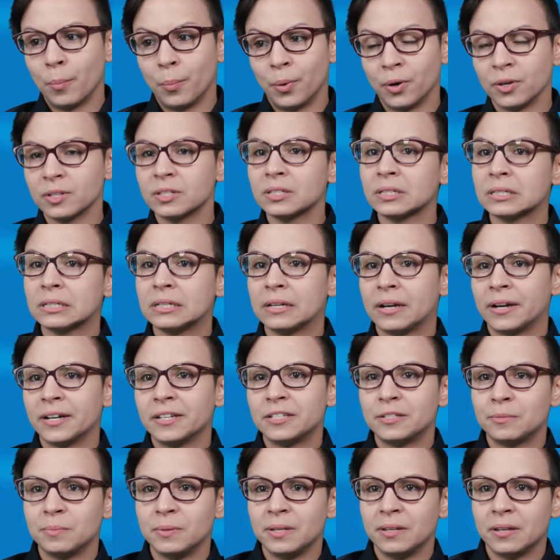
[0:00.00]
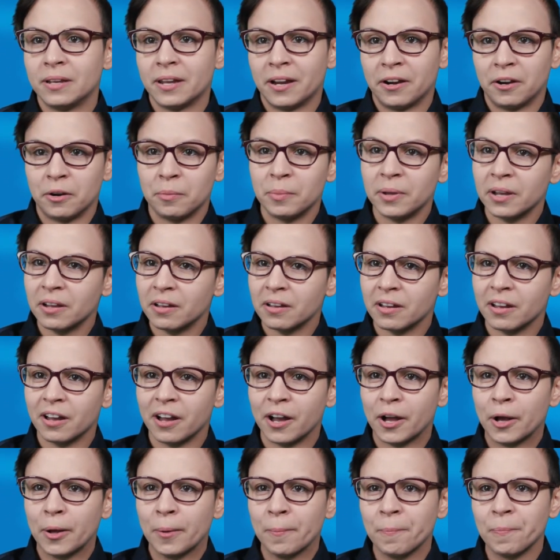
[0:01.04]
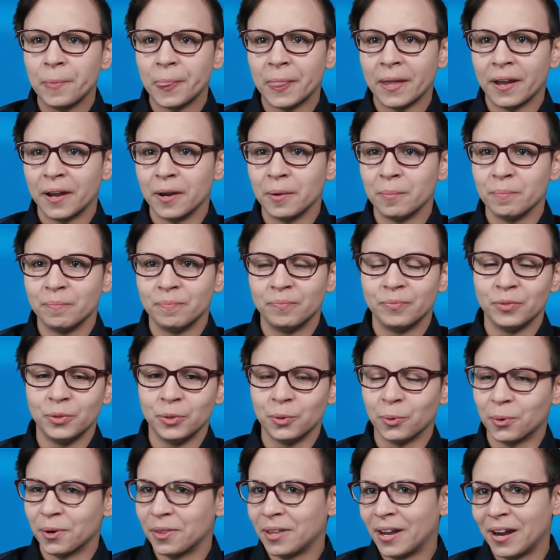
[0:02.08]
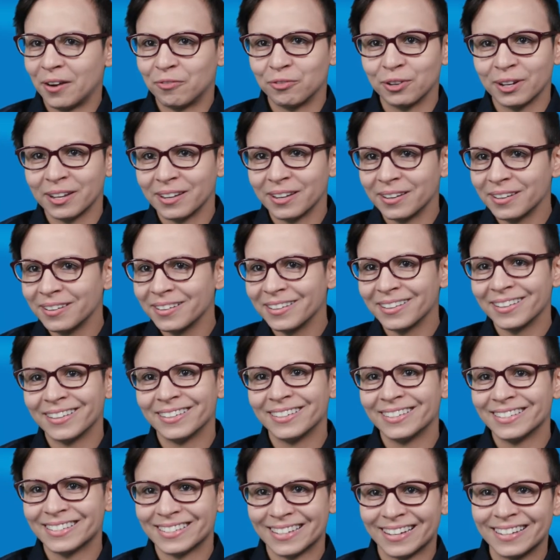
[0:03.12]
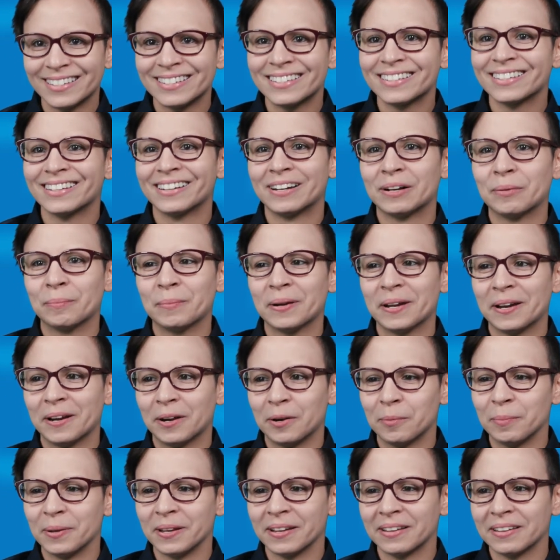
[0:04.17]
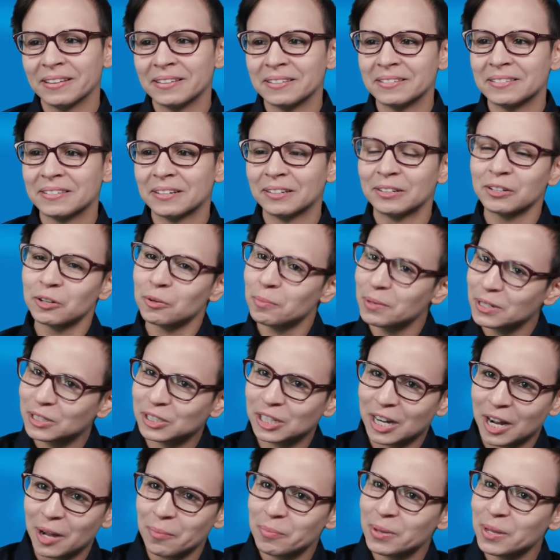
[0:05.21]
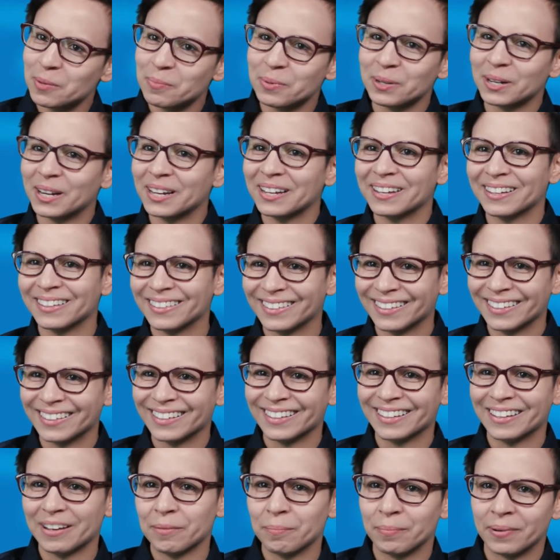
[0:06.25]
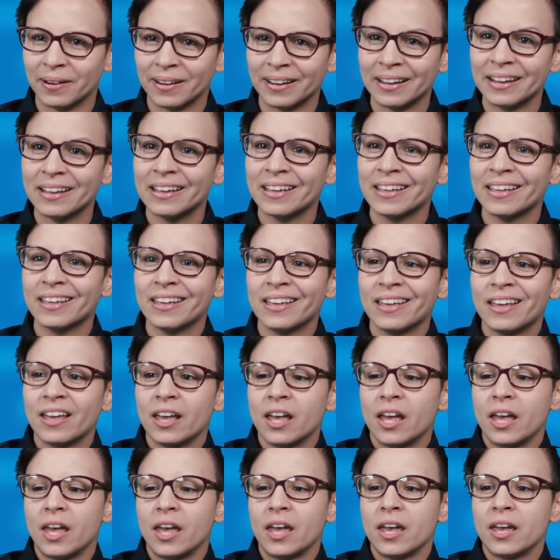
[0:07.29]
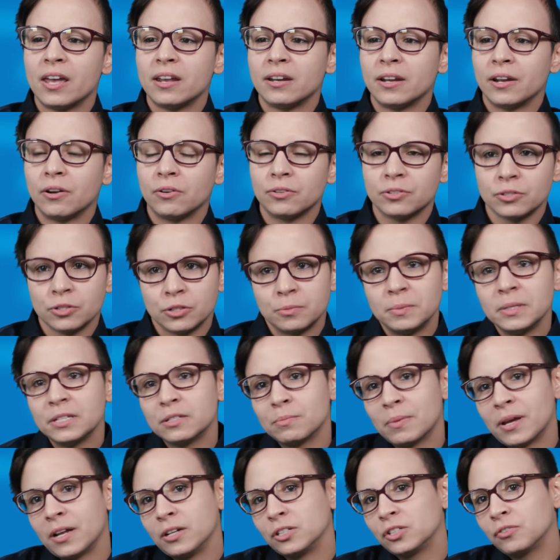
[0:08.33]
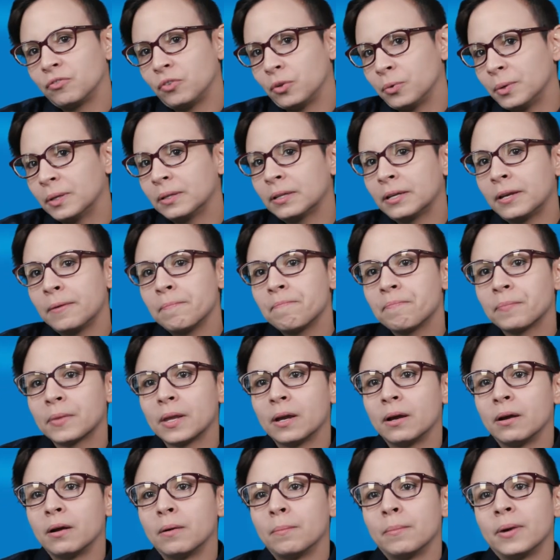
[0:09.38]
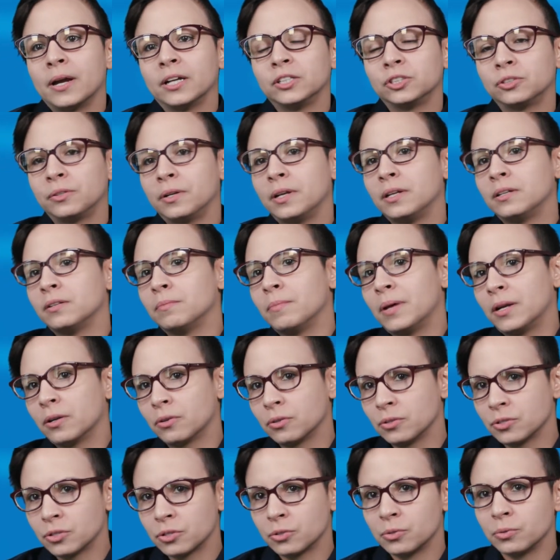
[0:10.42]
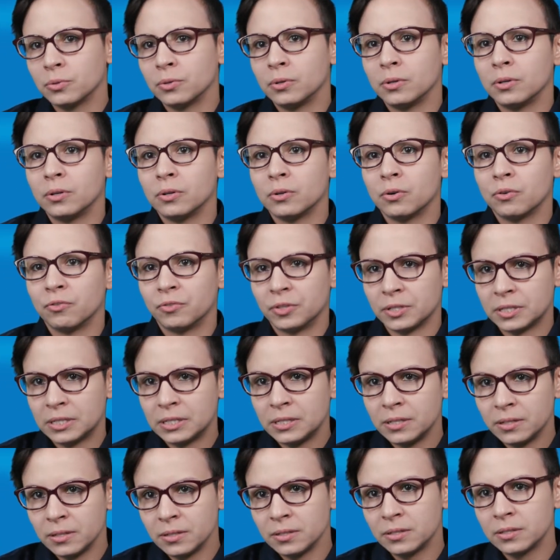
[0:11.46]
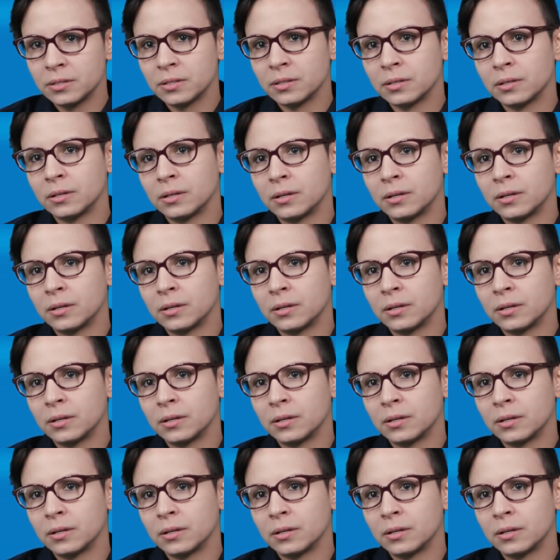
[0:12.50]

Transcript: Personally, I speak Arabic. I'm North African in descent. My Arabic is a little bit choppy, but I can get by. And I also speak Spanish fluently. I trained in medical school overseas